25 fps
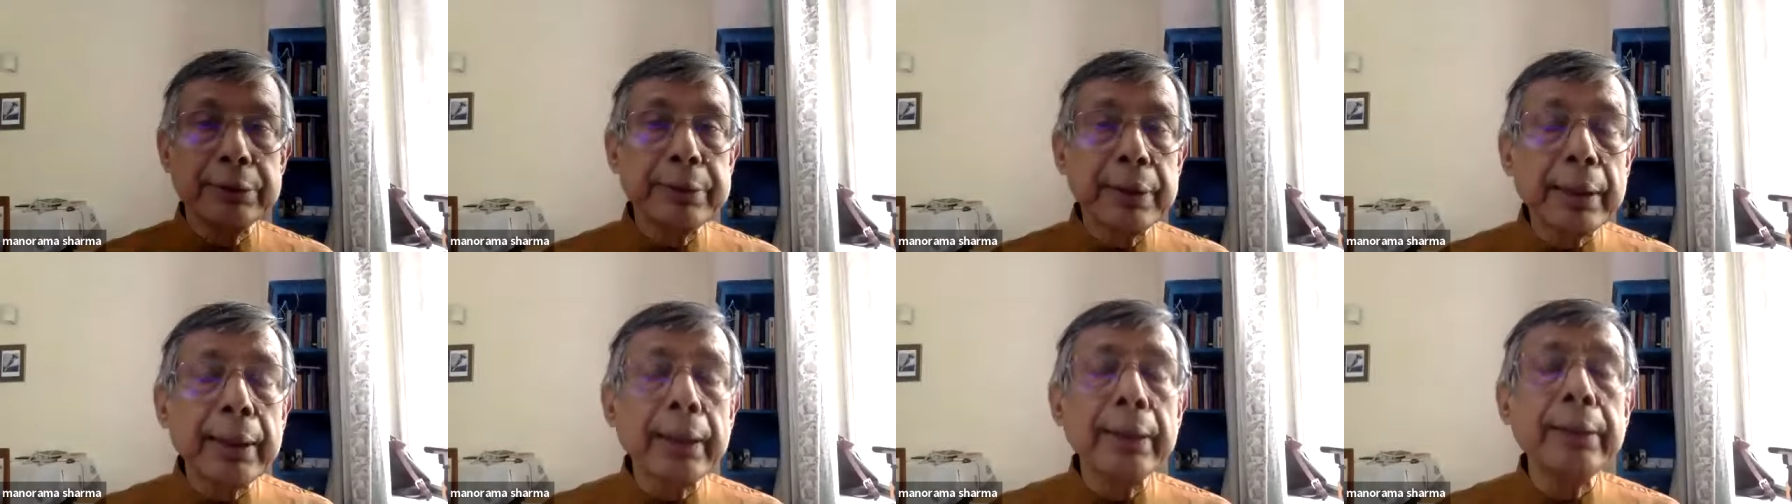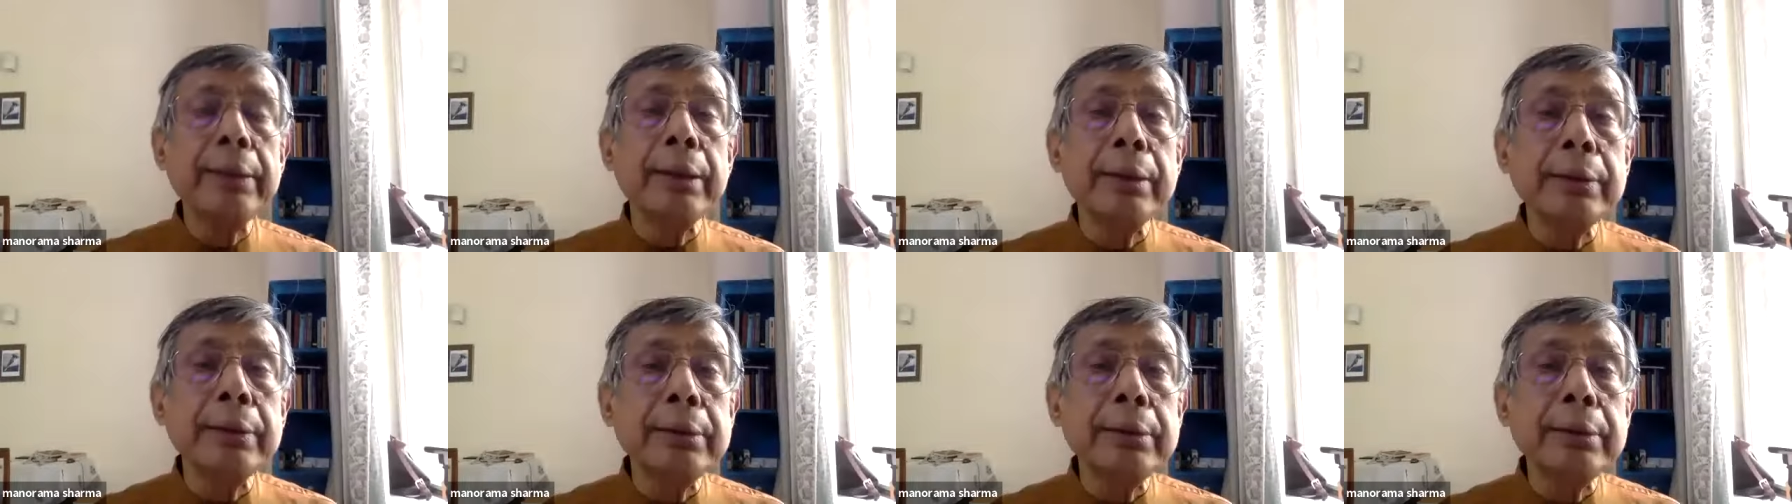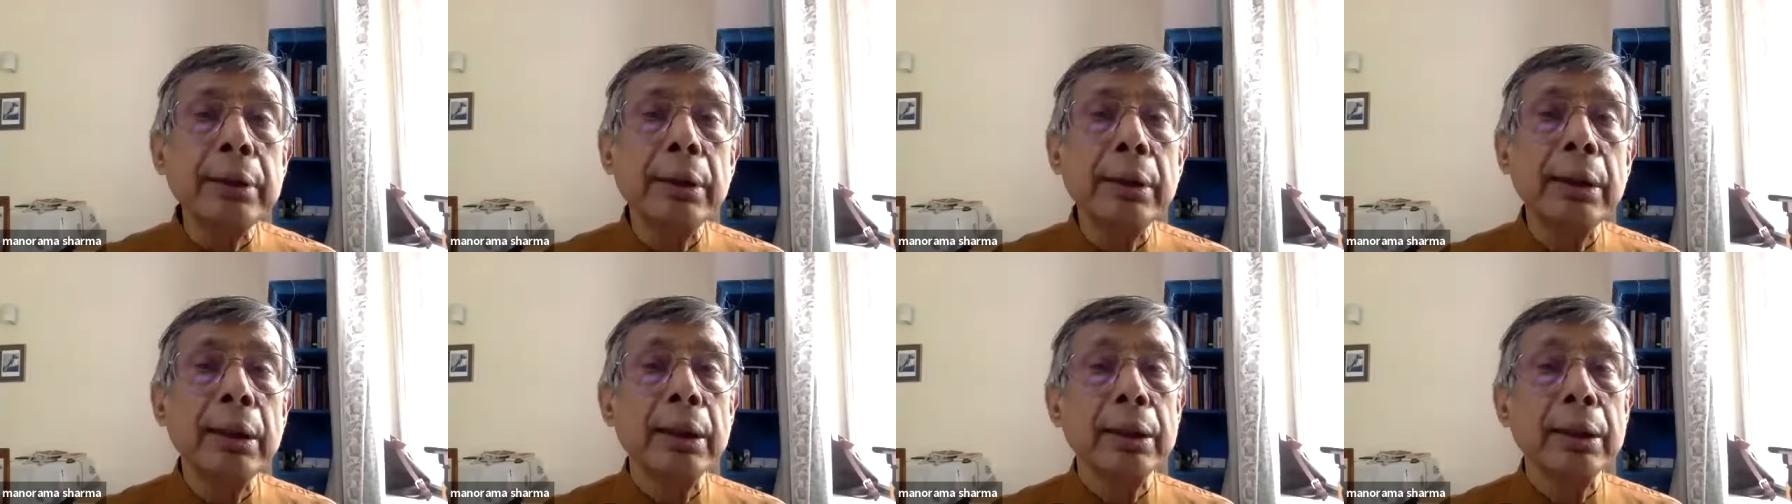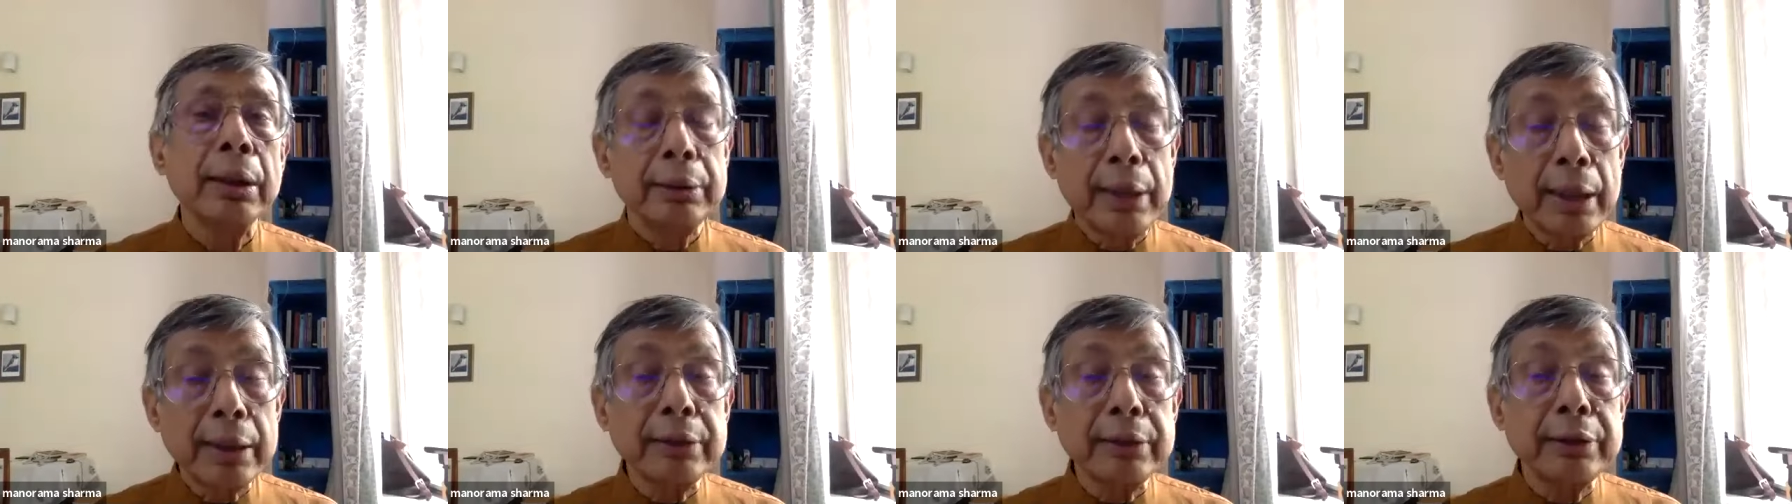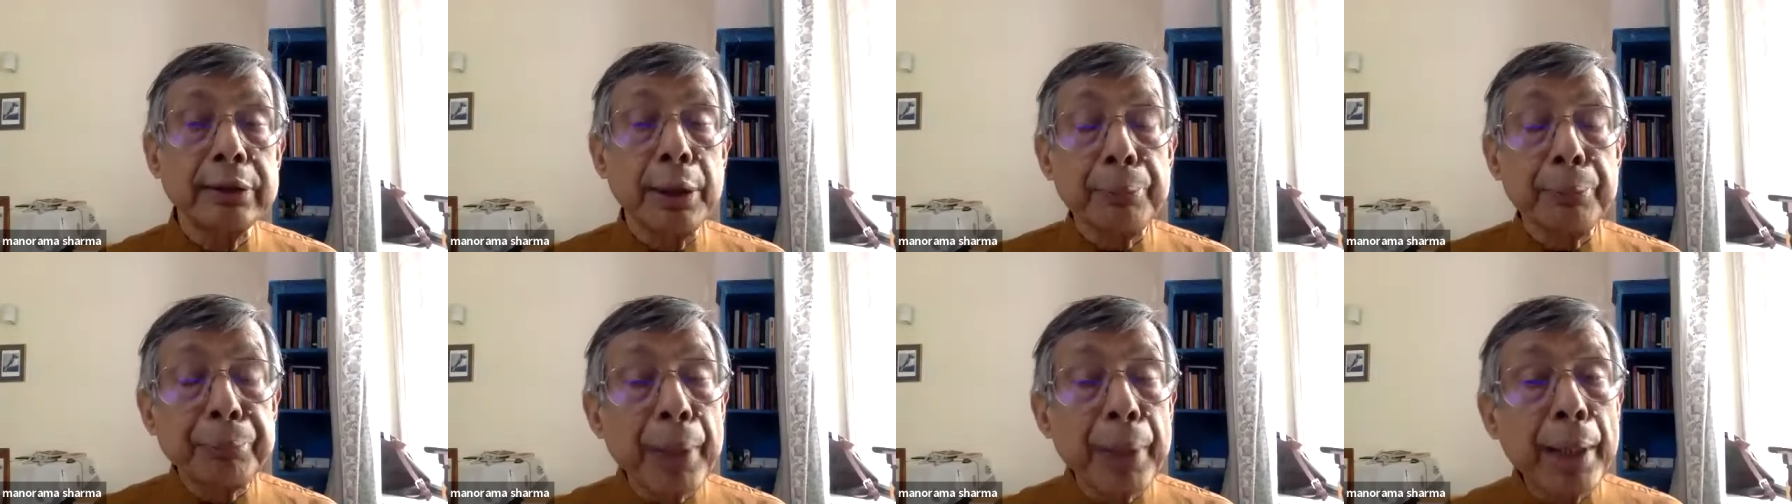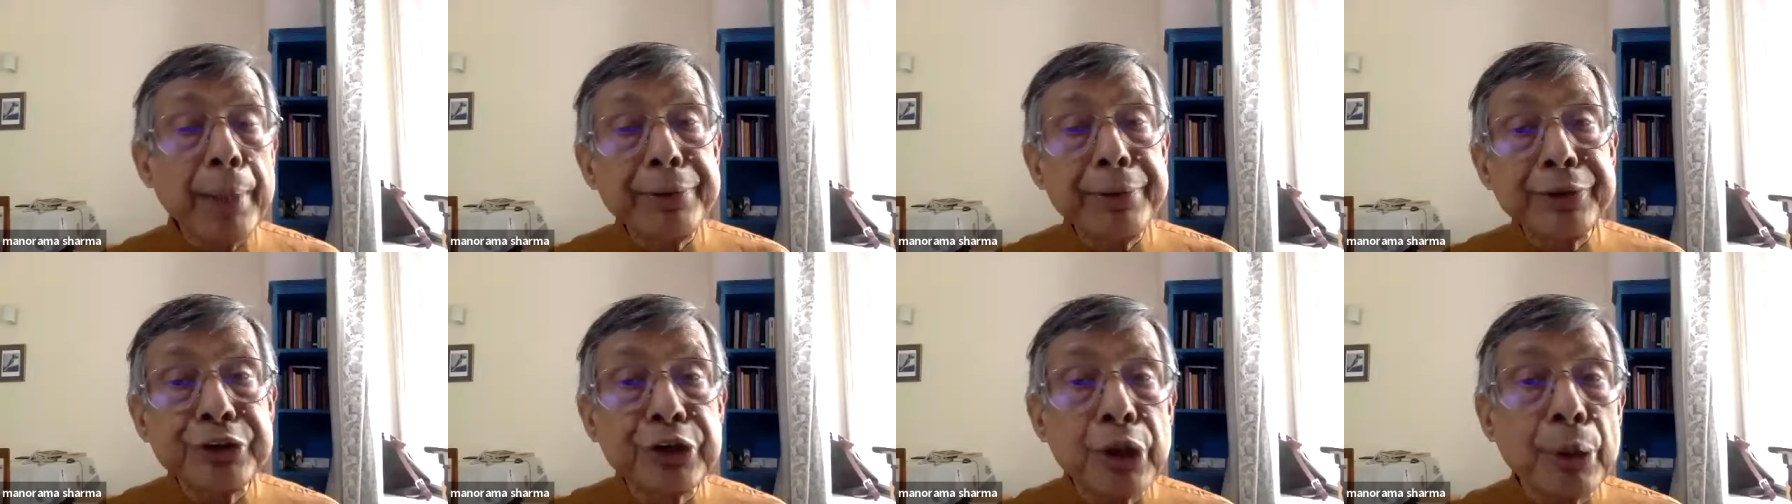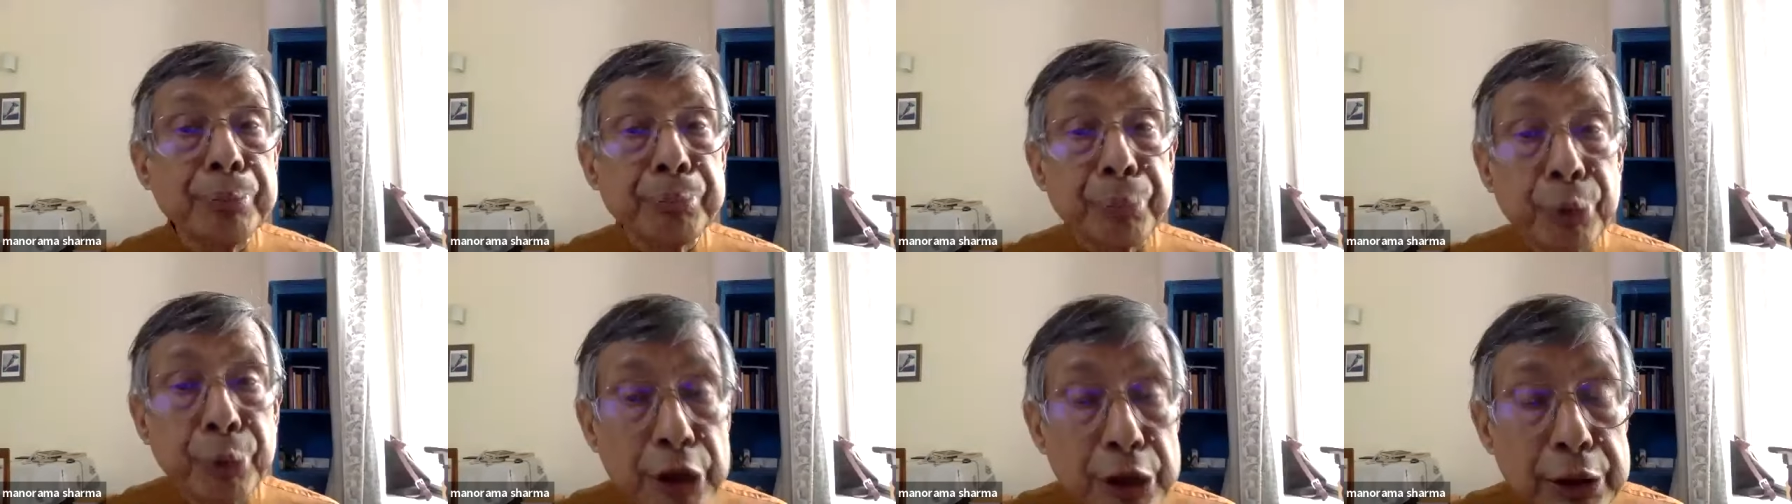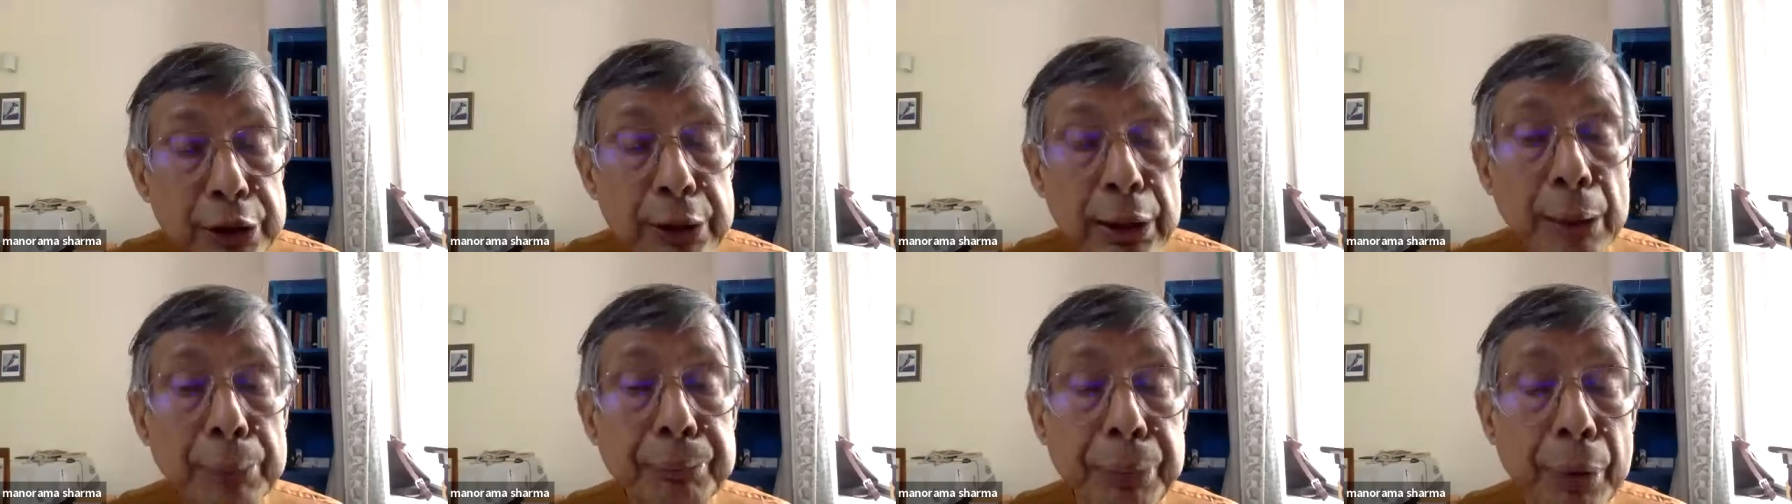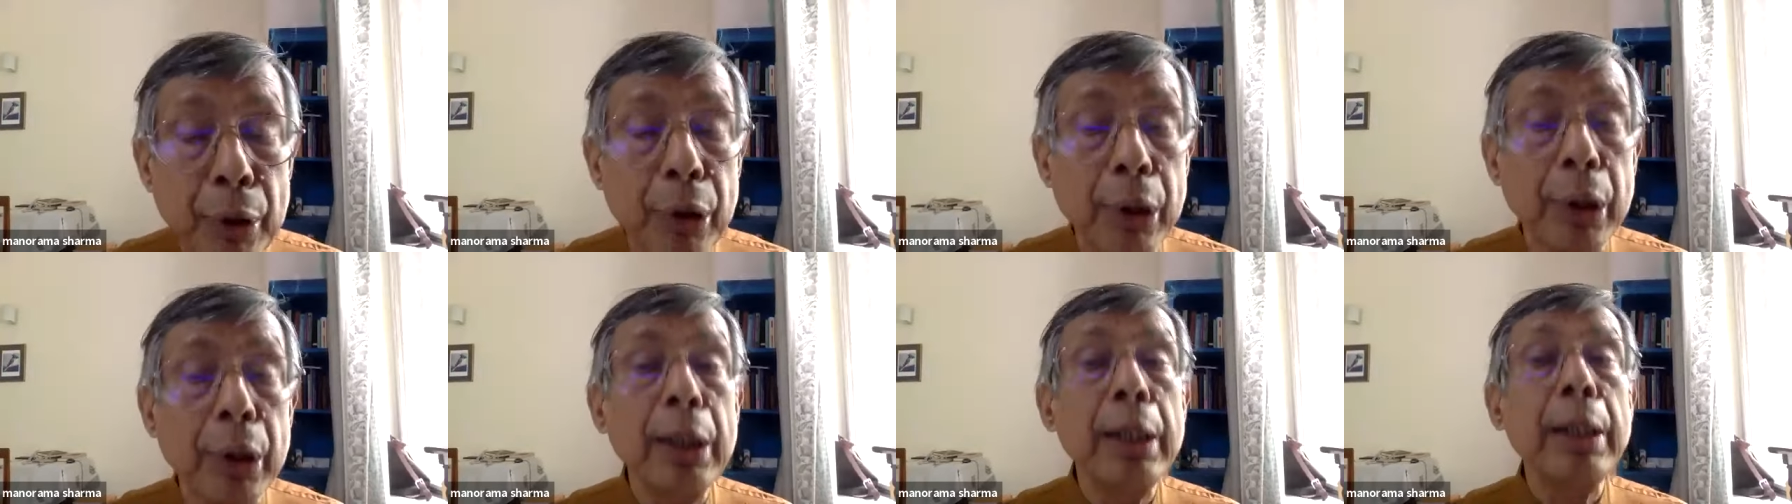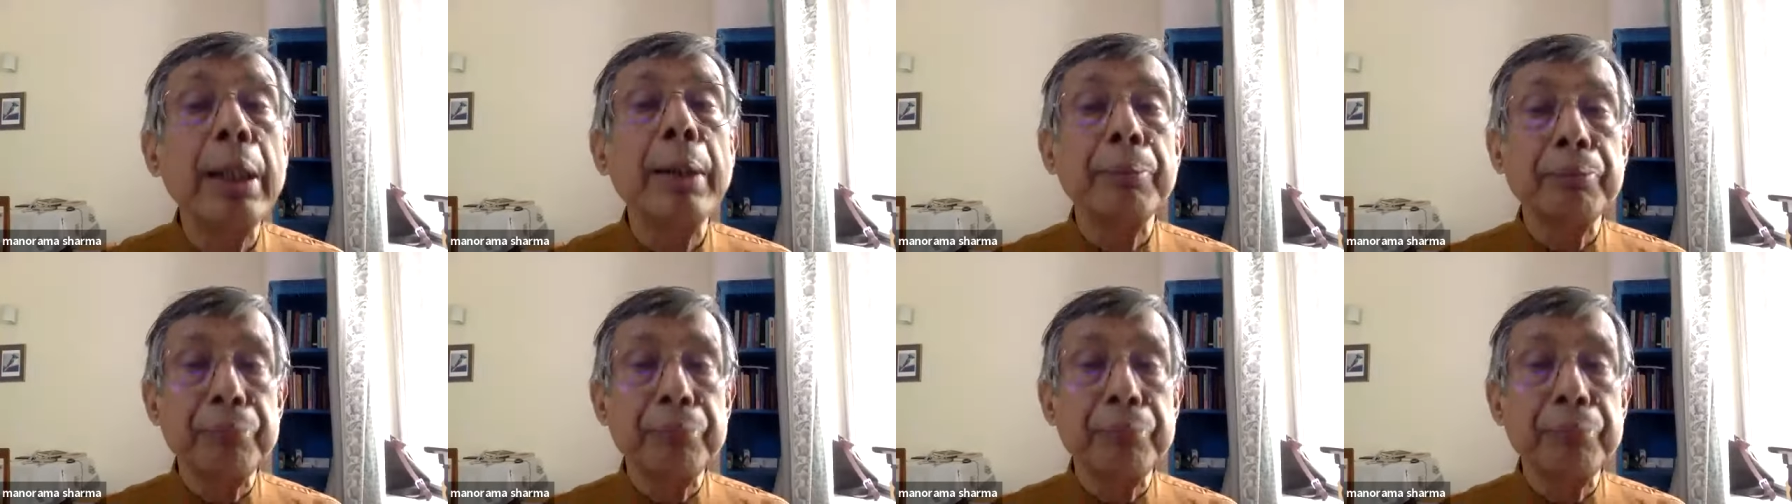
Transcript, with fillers: second is that deprivation of political power